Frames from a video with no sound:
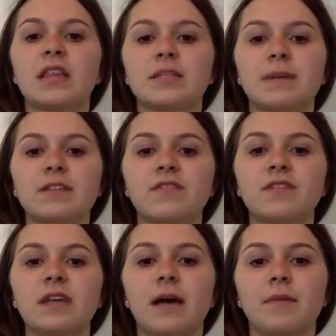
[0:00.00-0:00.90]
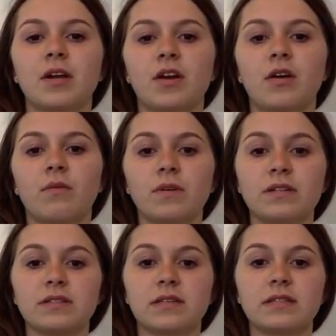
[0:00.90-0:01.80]
The spectrophotometer
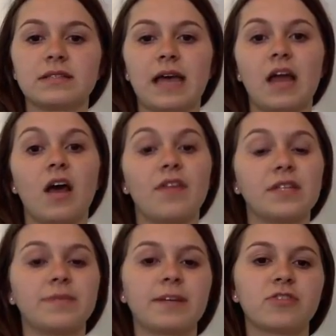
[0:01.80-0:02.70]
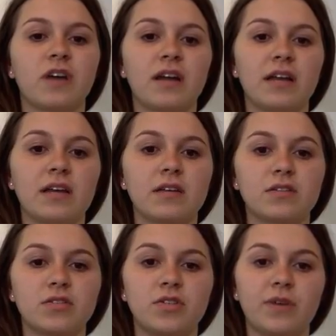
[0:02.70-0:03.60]
was set on the Spectronic
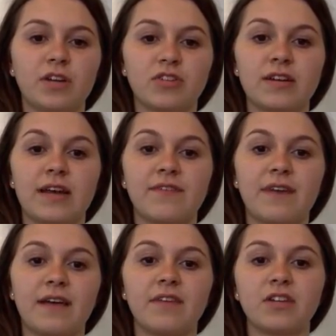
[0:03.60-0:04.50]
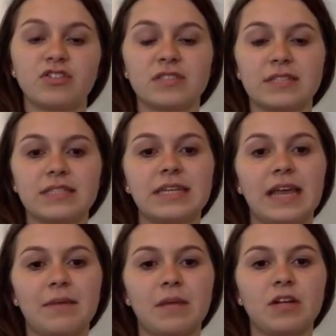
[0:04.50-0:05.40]
200 at 560
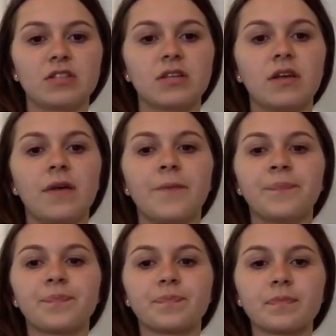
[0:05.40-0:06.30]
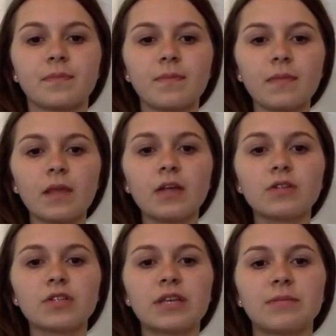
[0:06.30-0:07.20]
nanometers.
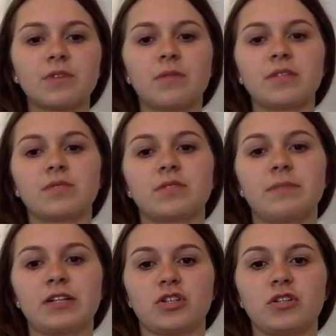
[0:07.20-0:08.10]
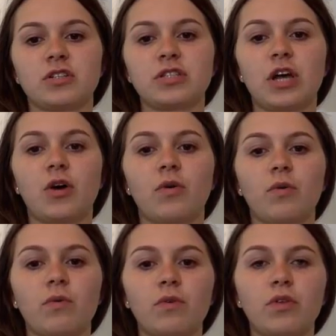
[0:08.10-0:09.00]
The absorbance was measured. So
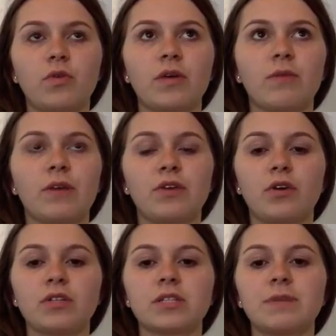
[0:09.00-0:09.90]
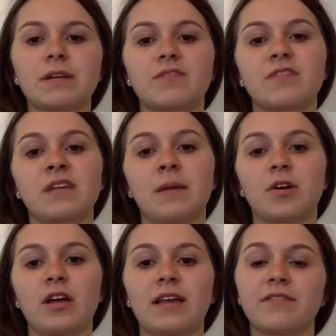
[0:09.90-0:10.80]
when you go into the
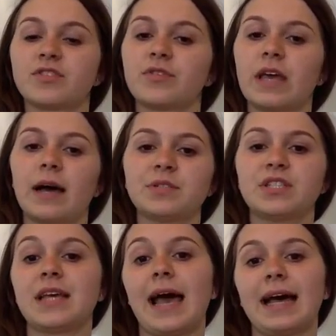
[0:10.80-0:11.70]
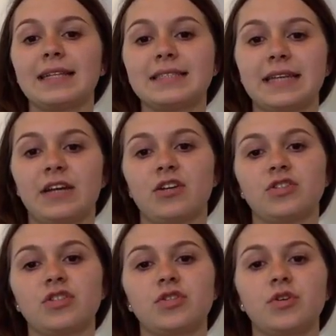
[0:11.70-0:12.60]
spectrophotometer, it gives you the option to add
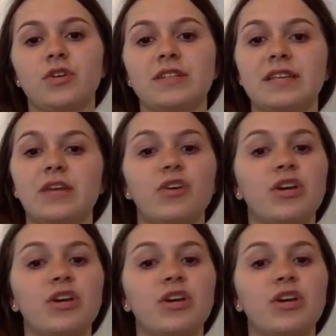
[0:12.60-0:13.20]
standards. So you're going to say you're